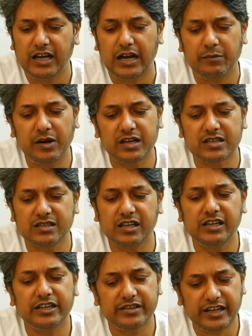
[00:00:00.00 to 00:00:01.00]
amongst
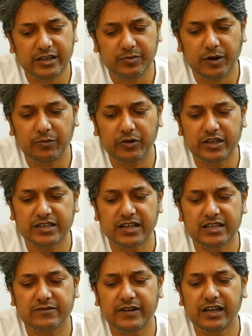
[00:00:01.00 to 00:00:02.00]
the literate
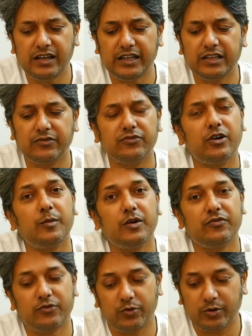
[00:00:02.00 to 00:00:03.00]
population as well in the form
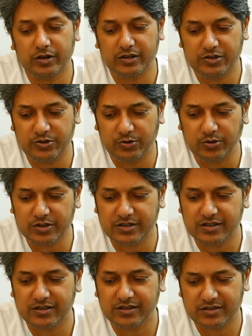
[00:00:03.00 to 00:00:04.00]
of oral
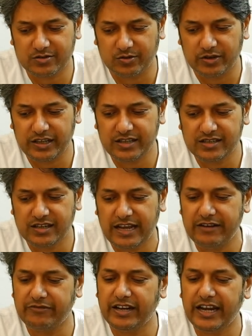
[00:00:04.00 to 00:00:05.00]
jokes, stories,
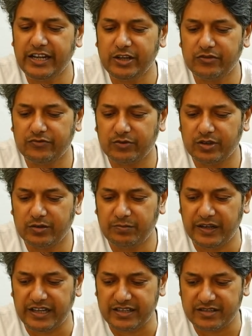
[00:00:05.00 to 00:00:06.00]
and variety of
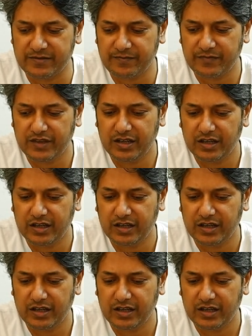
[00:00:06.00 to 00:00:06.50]
word plays.